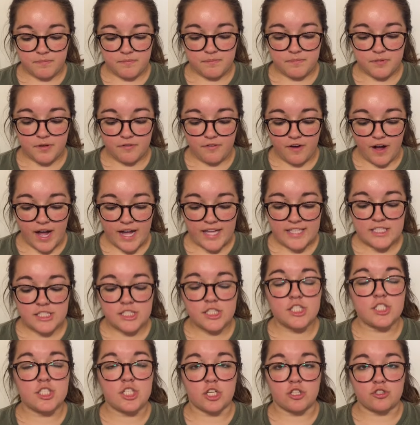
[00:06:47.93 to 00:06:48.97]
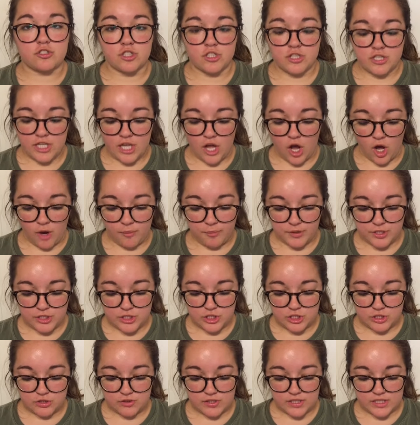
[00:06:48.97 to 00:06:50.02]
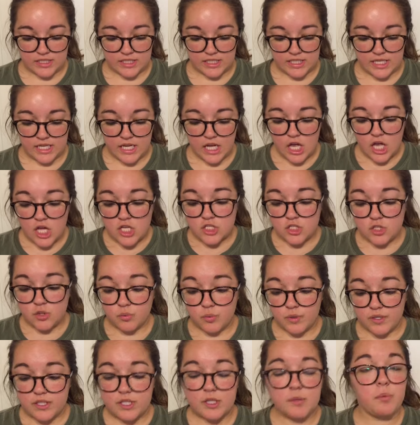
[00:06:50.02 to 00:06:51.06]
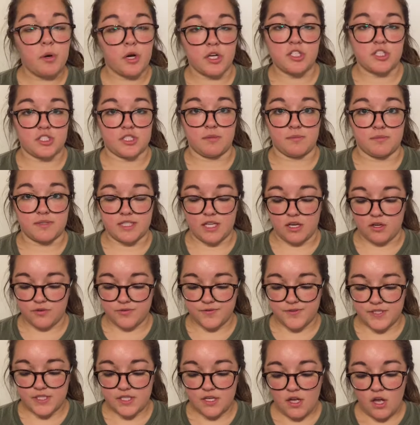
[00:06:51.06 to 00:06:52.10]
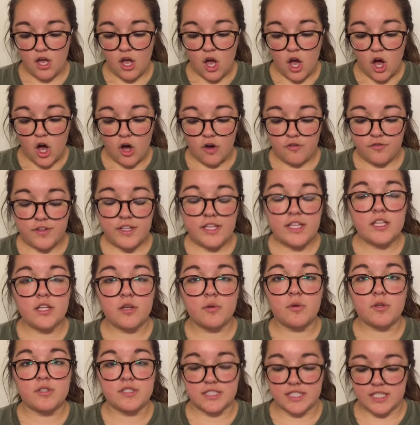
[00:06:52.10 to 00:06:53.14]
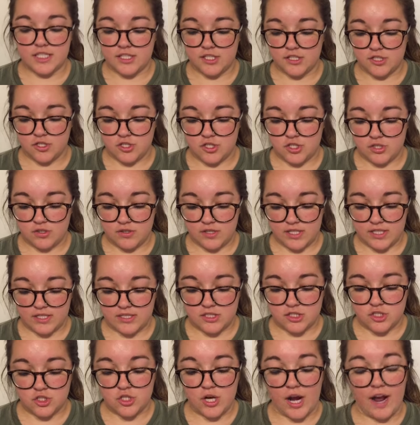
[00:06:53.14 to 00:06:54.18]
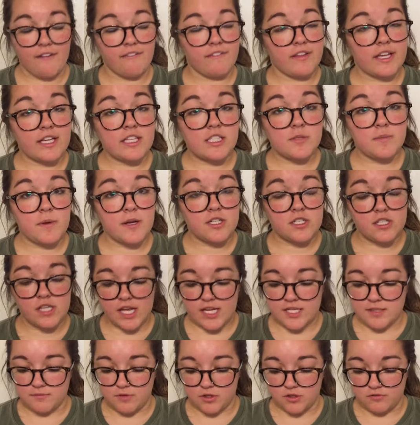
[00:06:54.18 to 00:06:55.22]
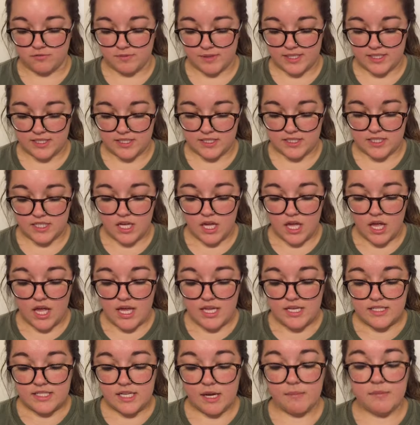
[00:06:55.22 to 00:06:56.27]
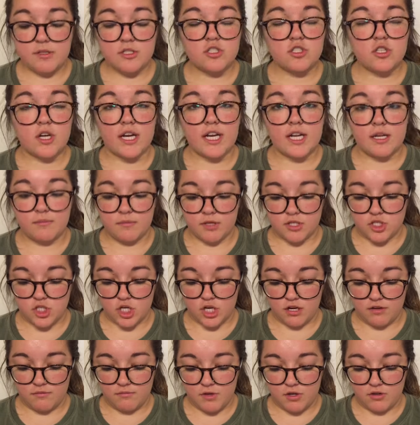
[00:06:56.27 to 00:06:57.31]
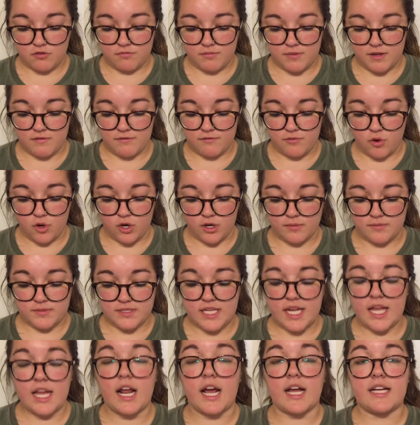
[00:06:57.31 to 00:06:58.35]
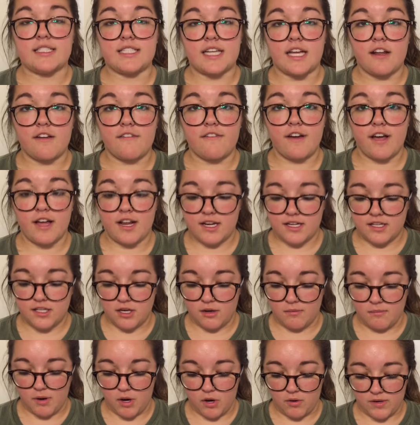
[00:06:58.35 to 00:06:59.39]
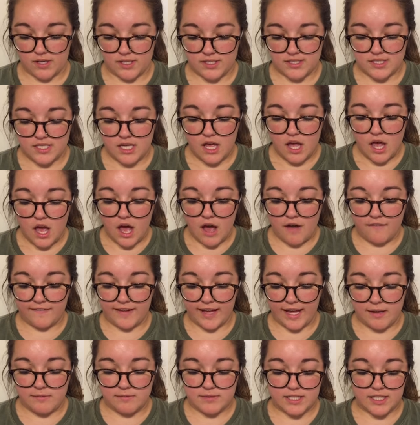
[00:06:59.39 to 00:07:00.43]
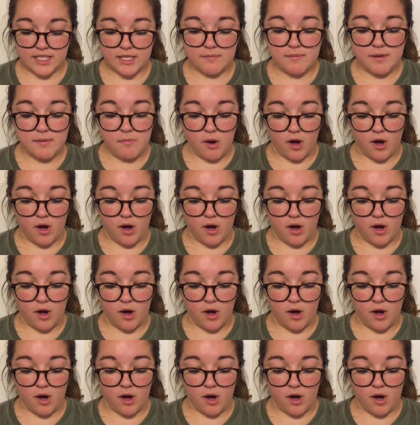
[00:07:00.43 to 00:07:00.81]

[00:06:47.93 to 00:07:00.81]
provides the children the opportunity to really push themselves. Hopefully you will see the students traveling in specialized movements, demonstrating mature movement forms, and identifying components of games that can be